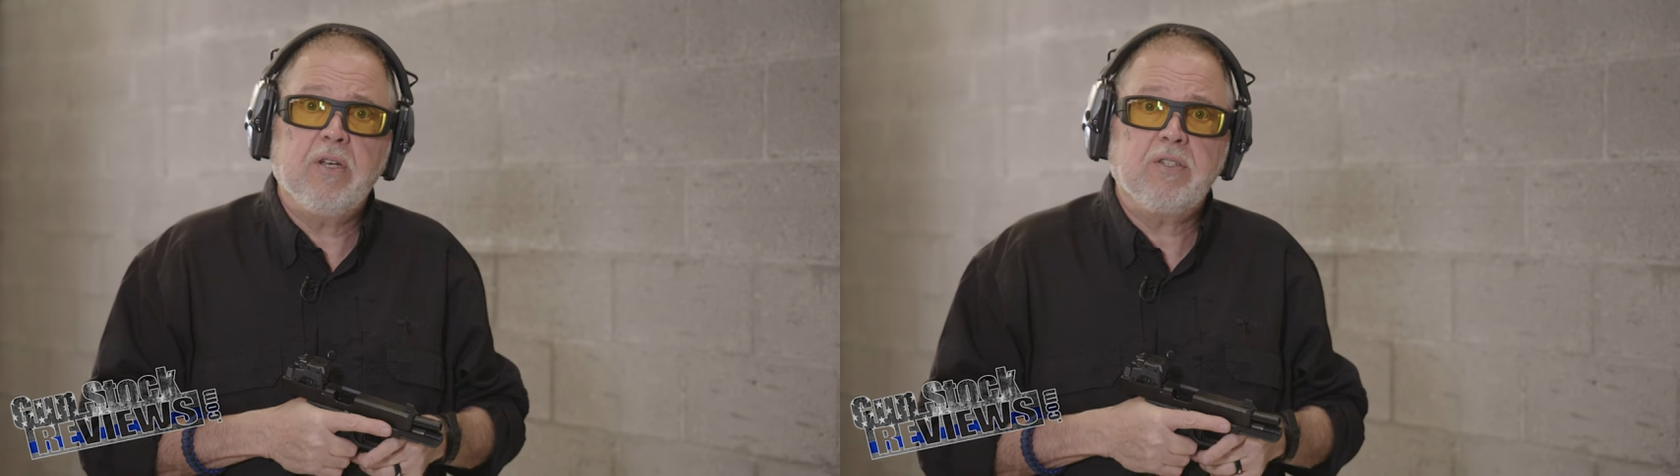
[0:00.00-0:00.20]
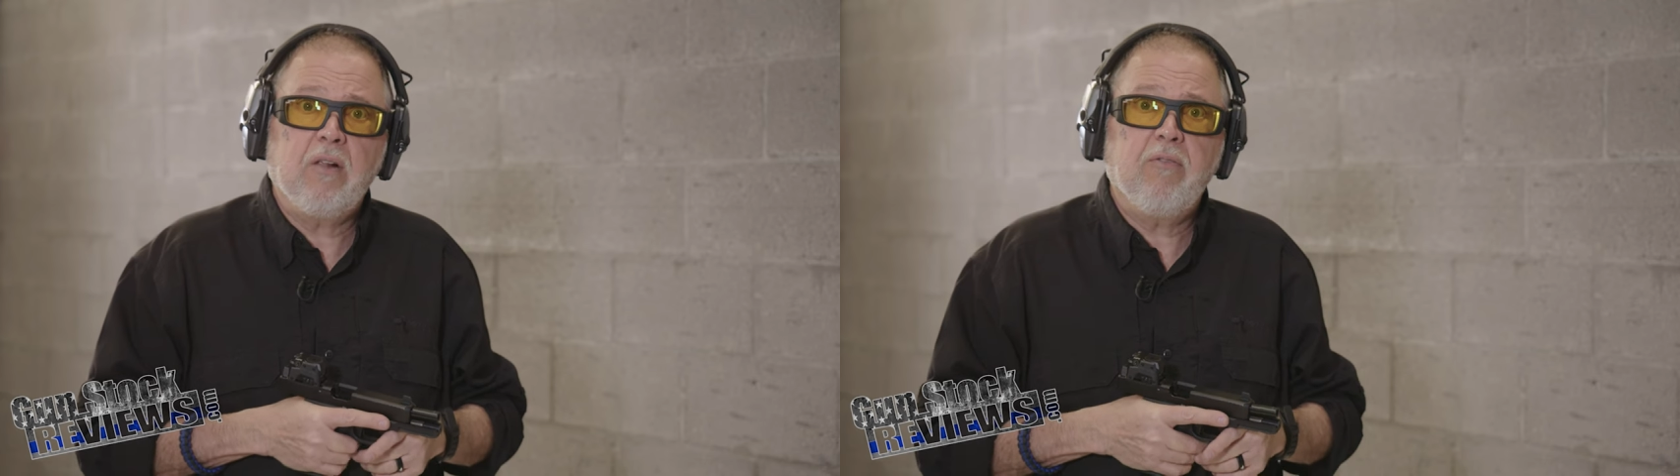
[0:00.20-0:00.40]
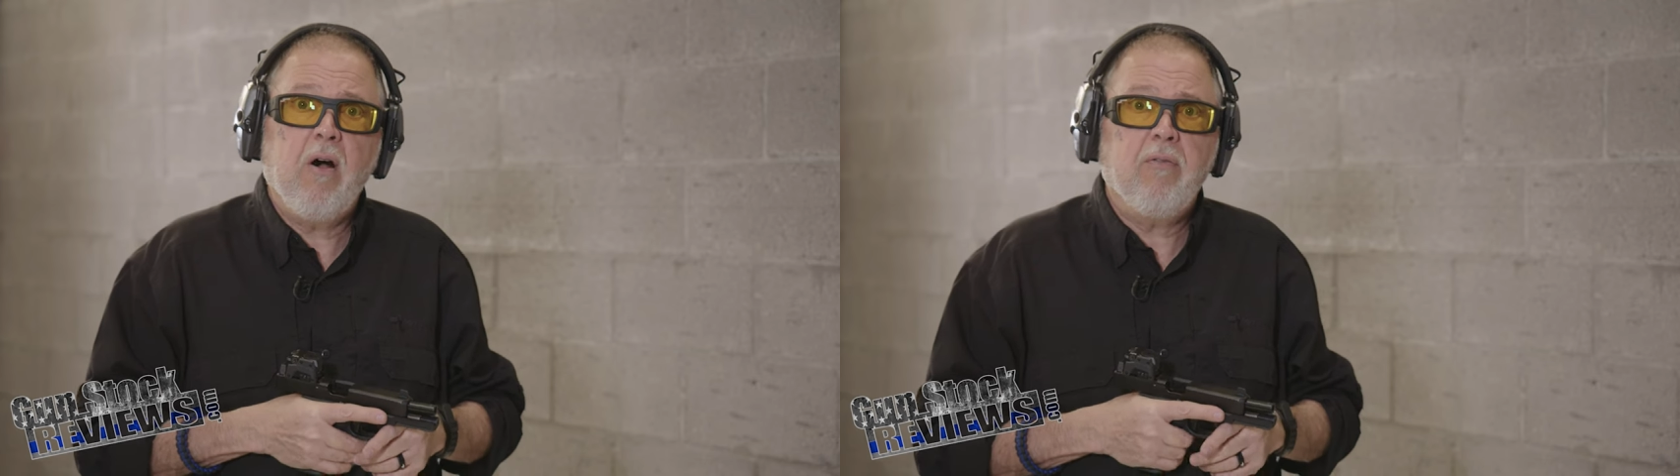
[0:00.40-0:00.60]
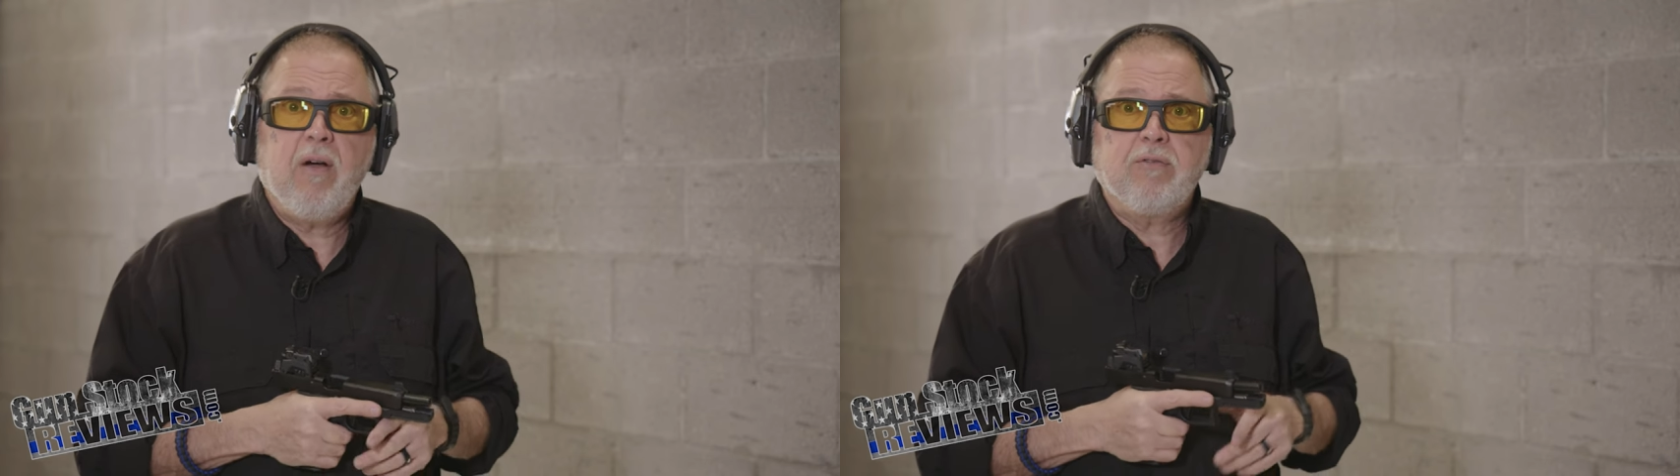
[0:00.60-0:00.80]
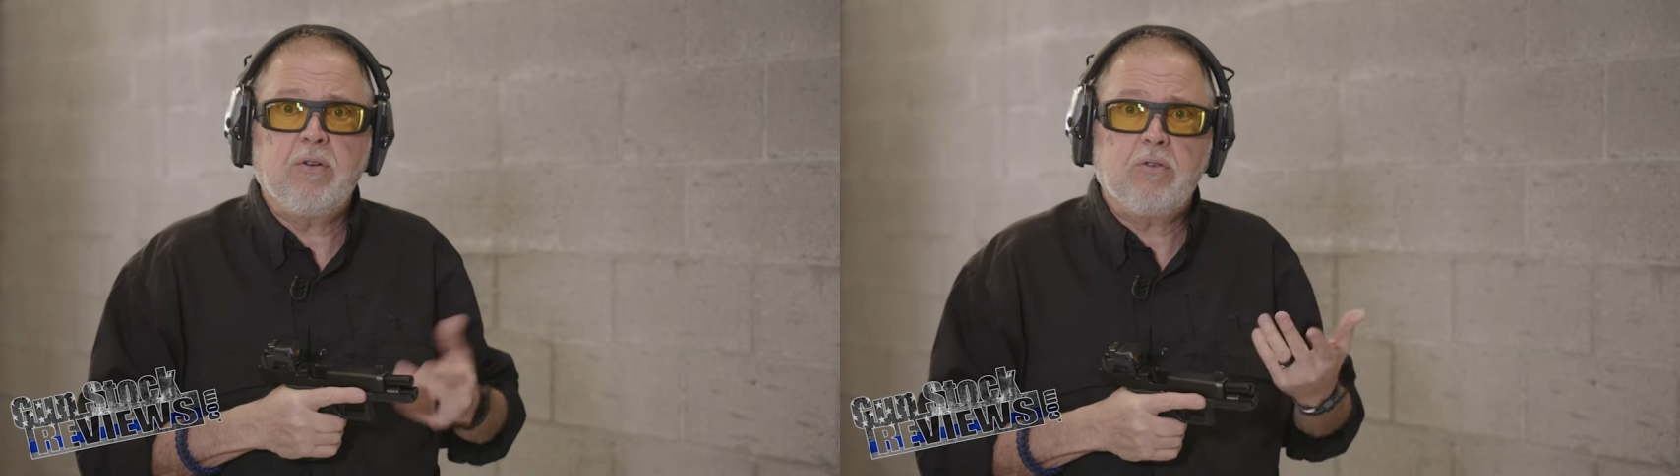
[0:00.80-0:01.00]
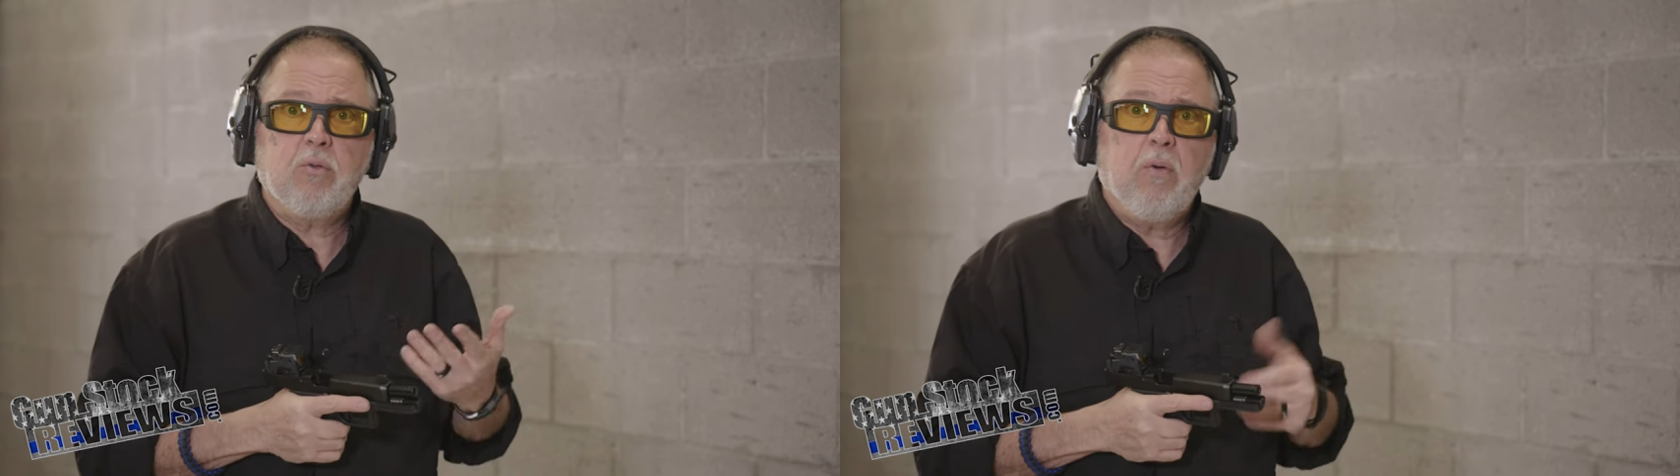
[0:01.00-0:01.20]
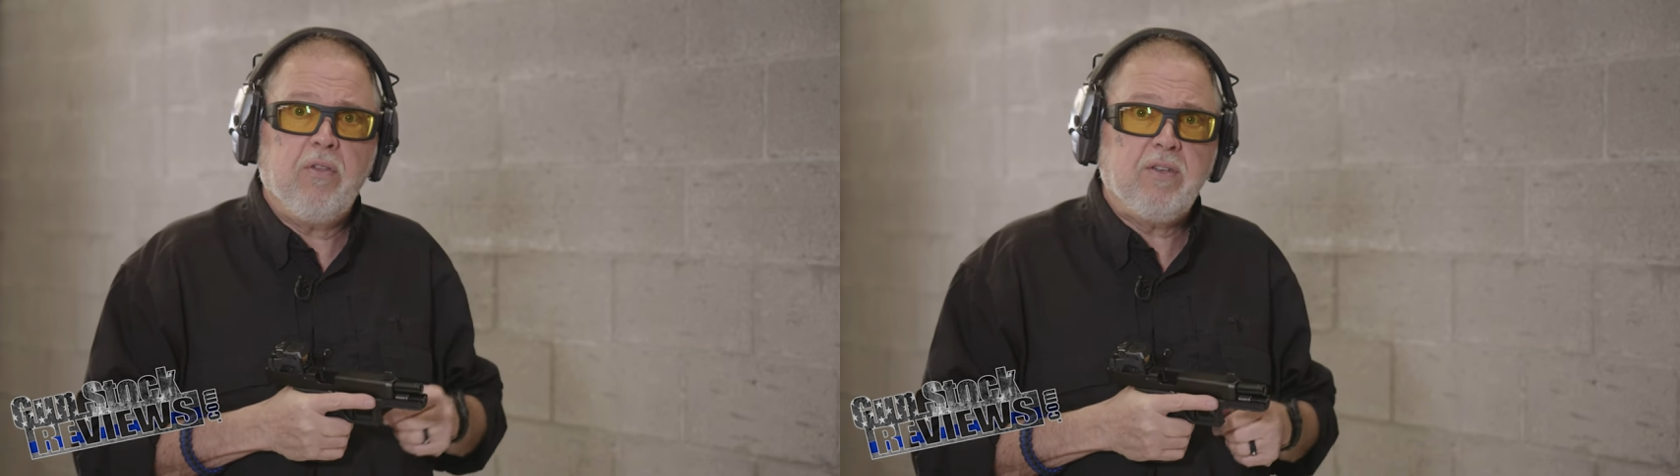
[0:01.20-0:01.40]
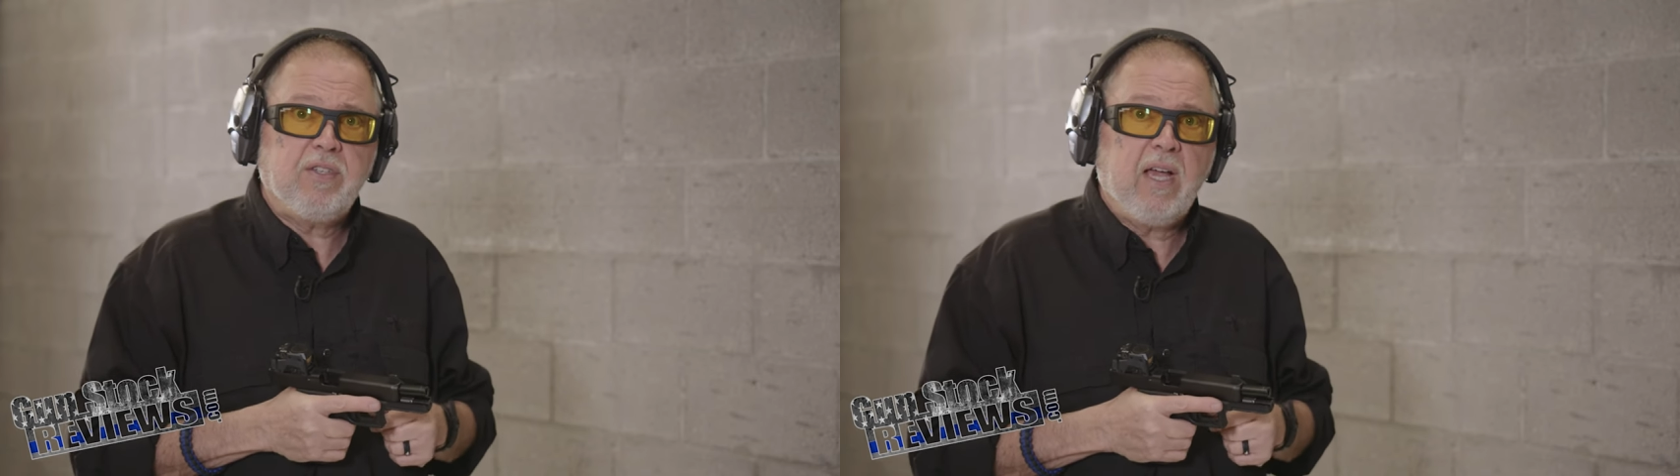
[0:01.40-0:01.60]
itself off after 2 or
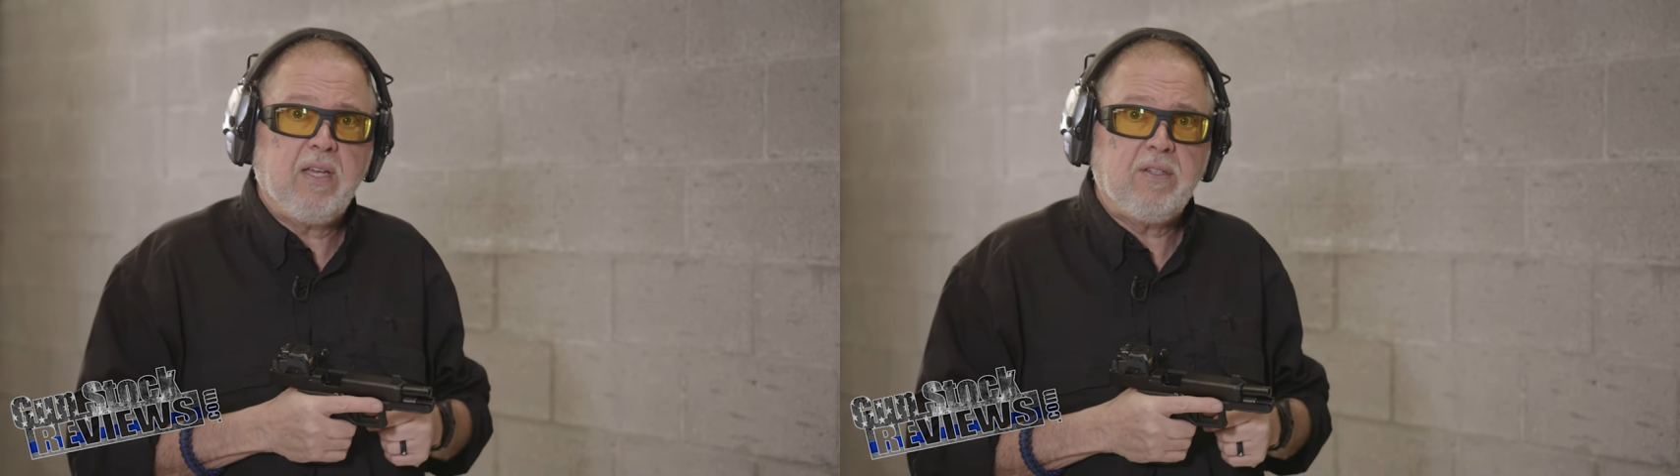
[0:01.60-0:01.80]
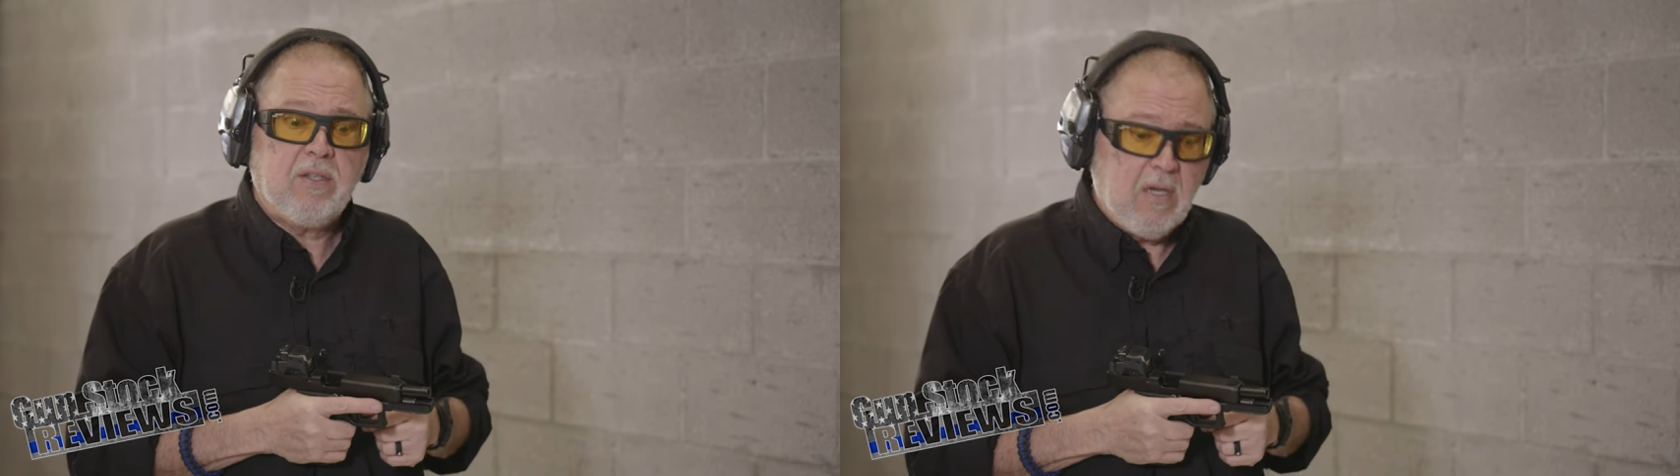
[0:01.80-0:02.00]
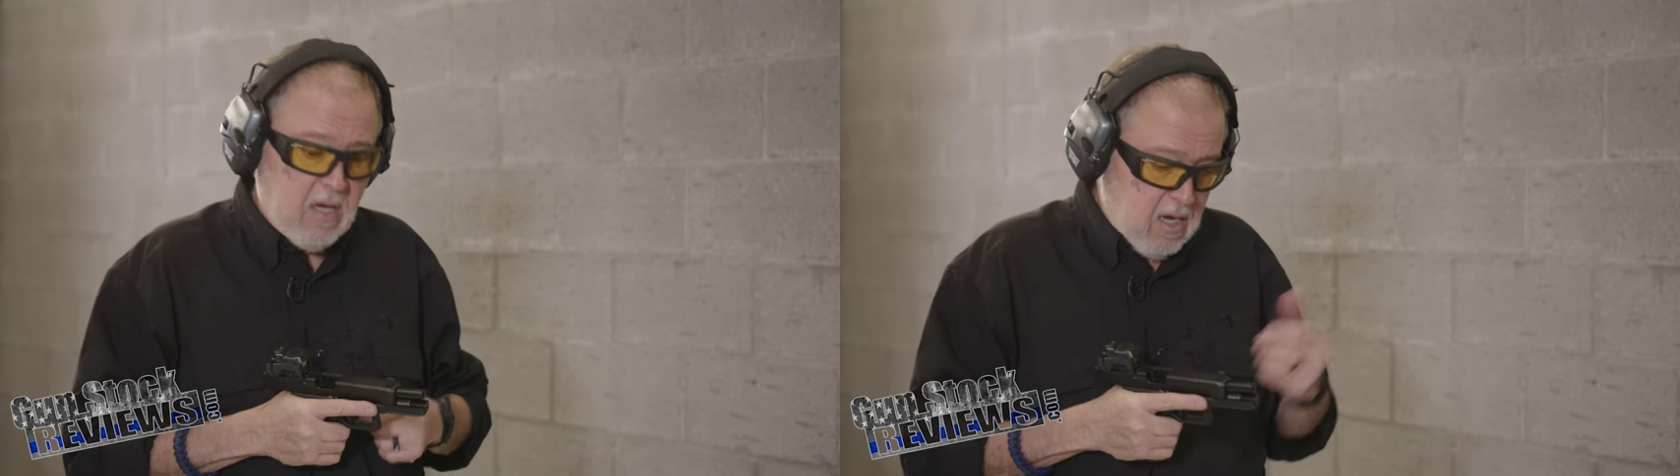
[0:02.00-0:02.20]
3 seconds.